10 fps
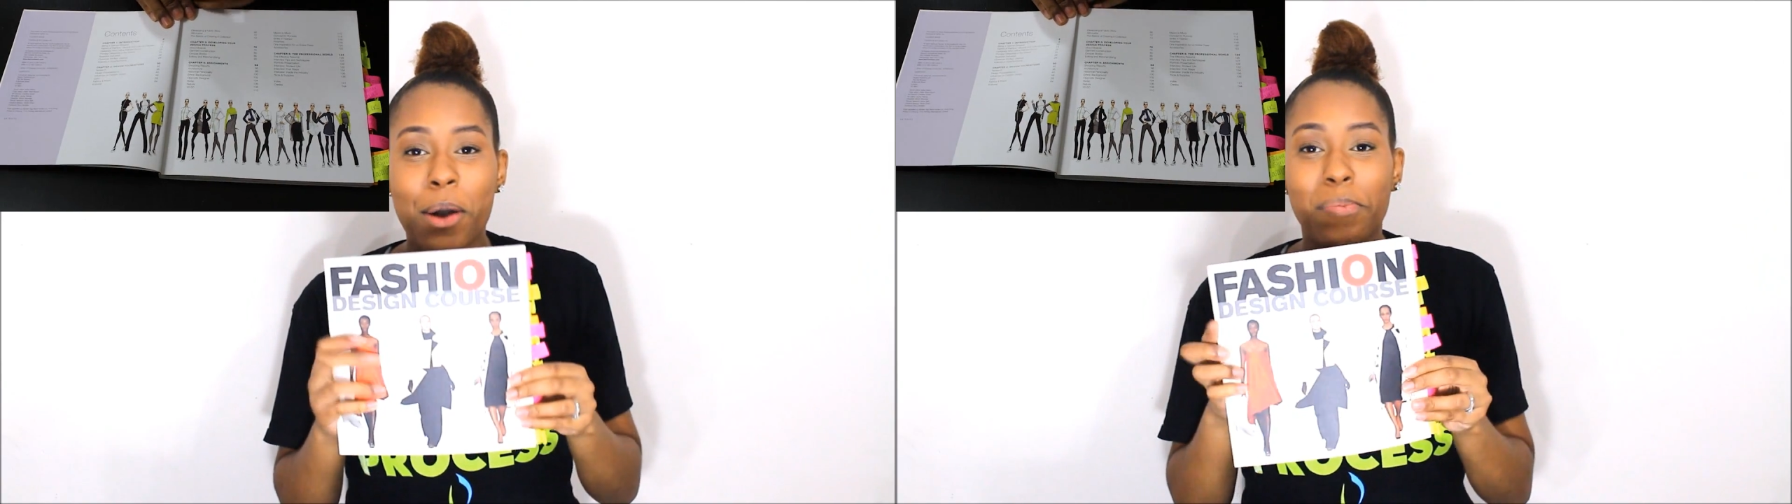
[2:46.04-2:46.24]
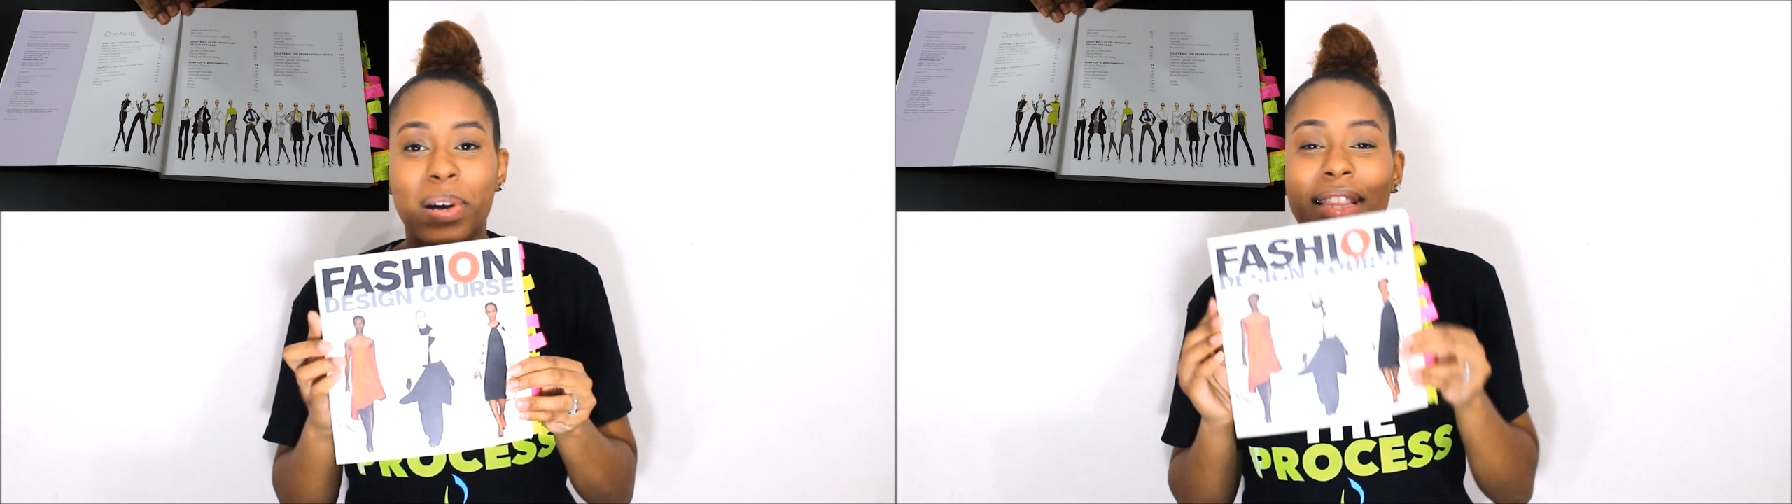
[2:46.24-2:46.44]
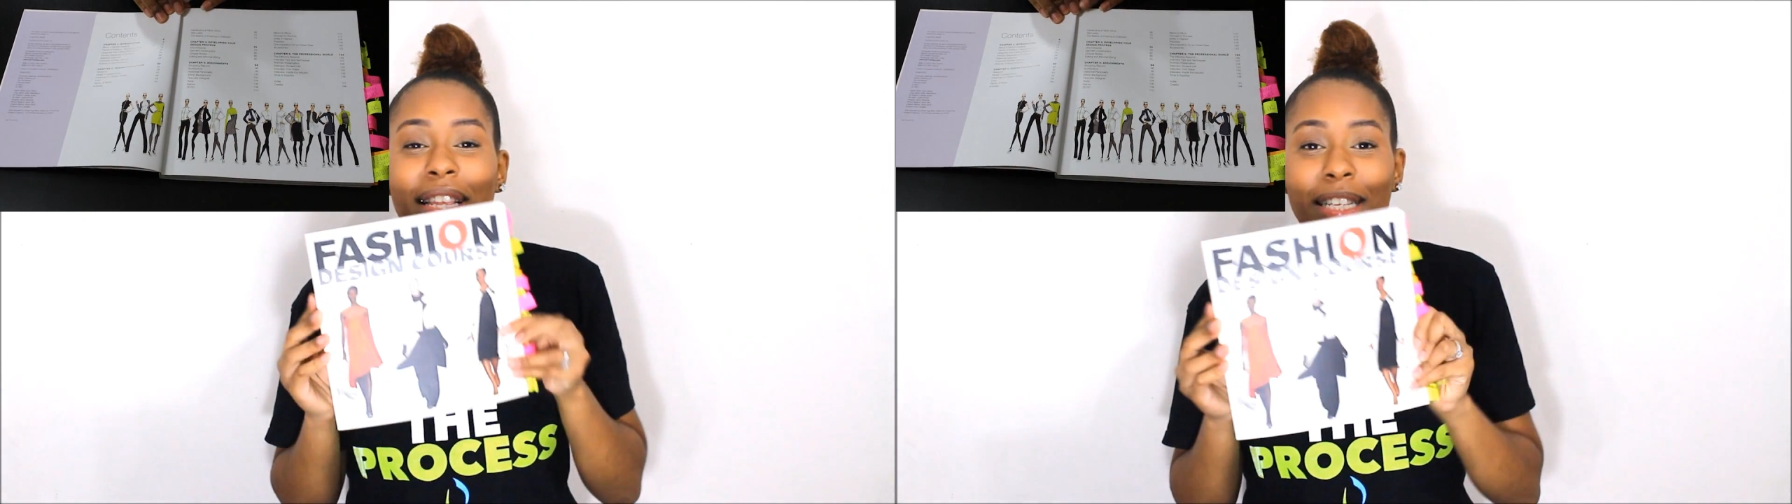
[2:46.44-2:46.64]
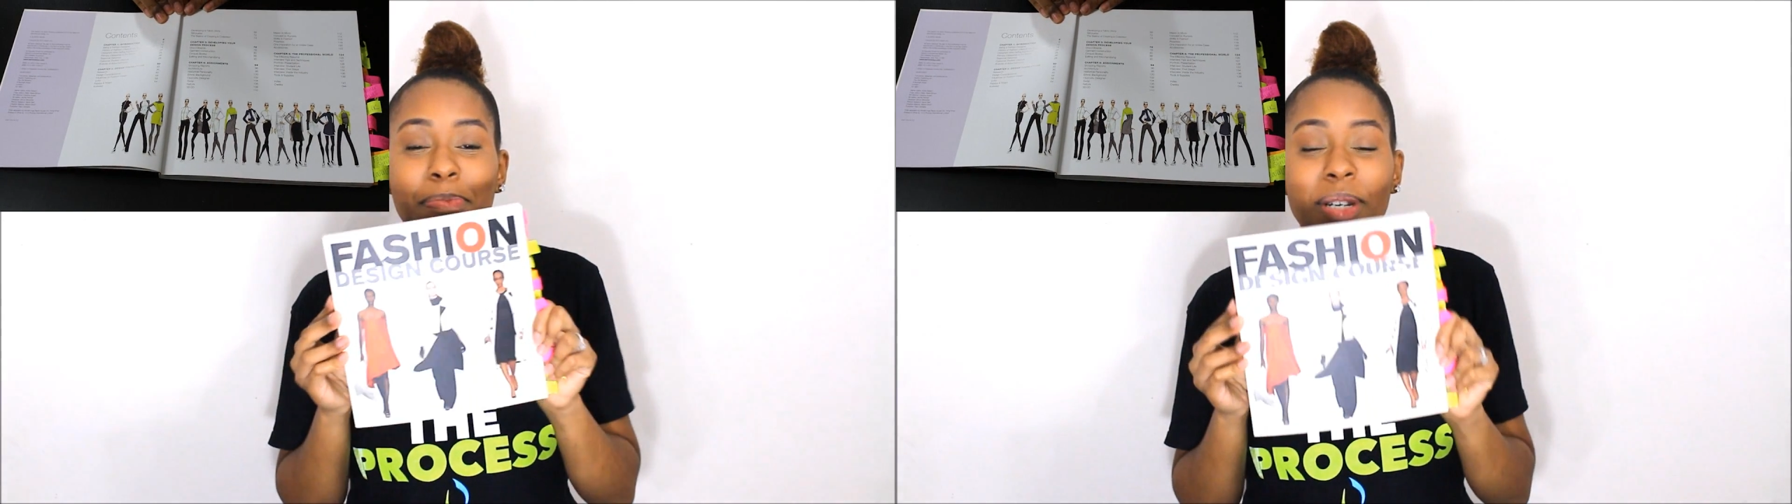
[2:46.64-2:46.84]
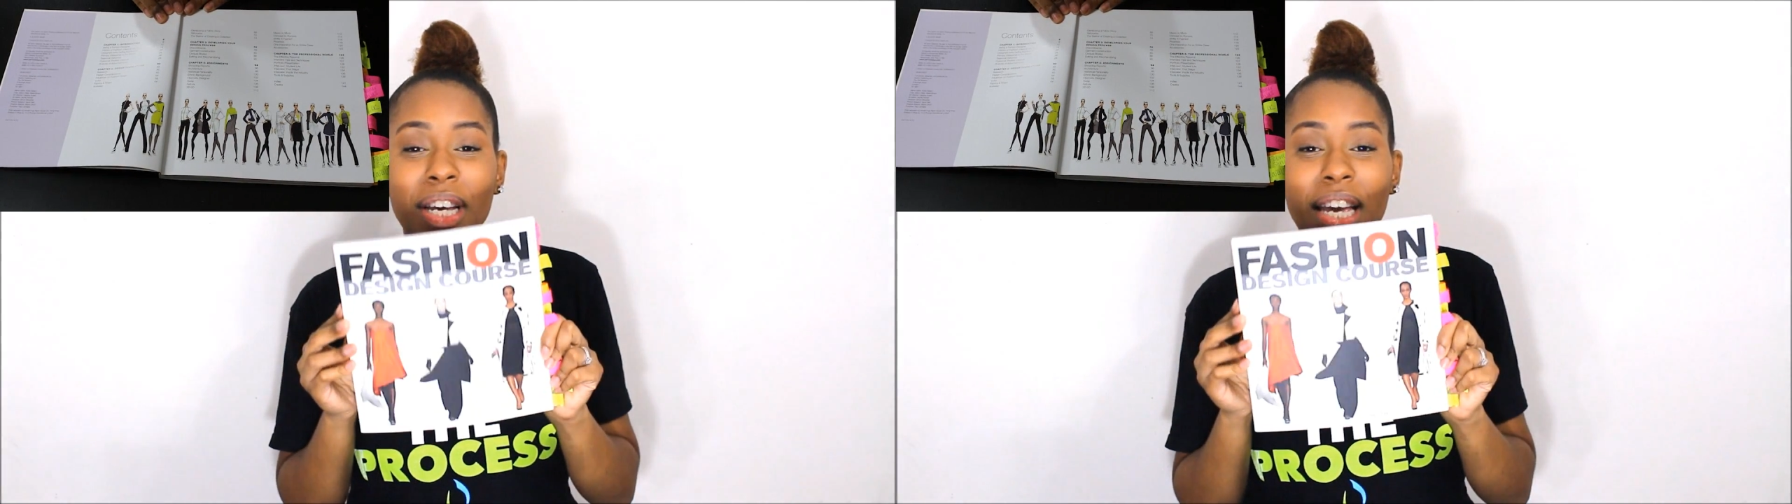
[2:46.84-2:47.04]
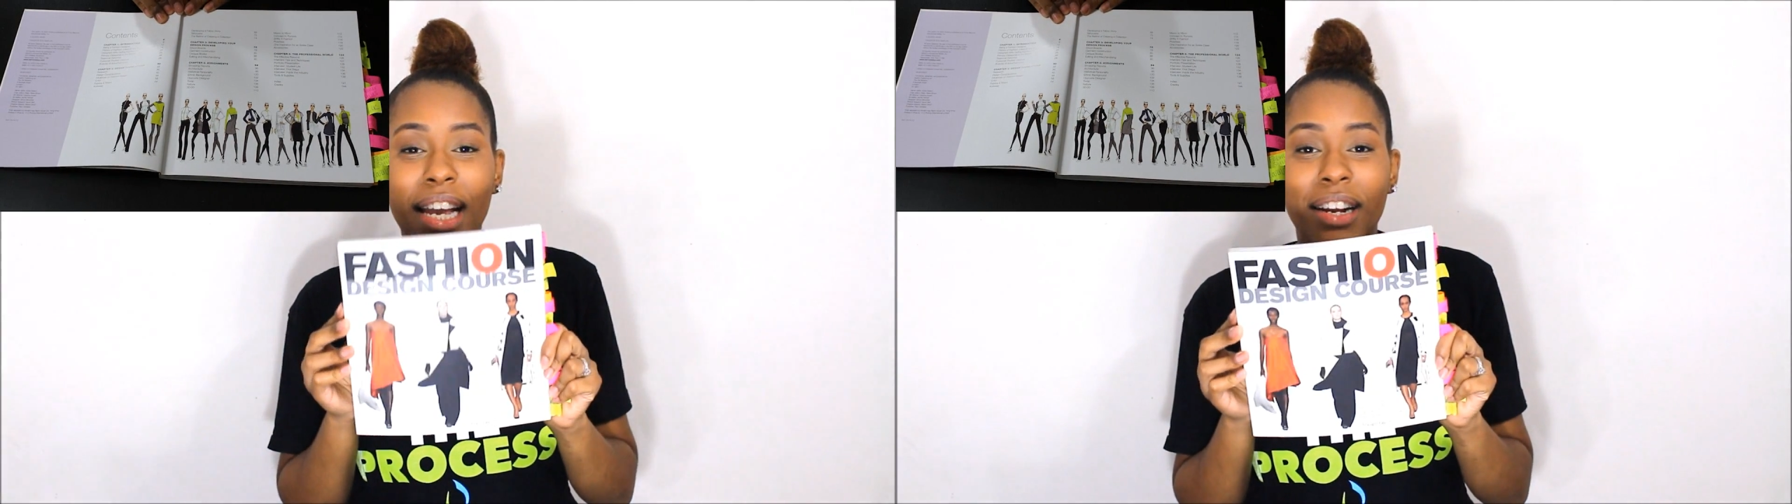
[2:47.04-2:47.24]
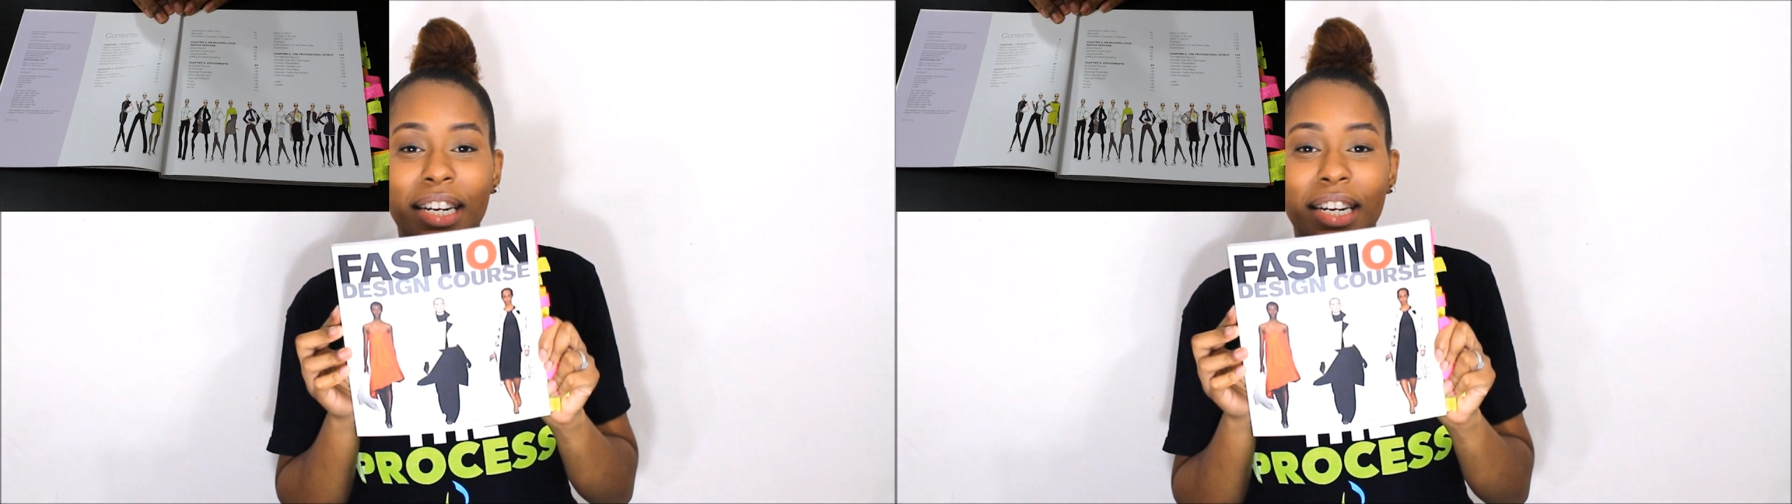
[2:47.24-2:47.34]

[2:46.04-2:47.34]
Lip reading: But this book here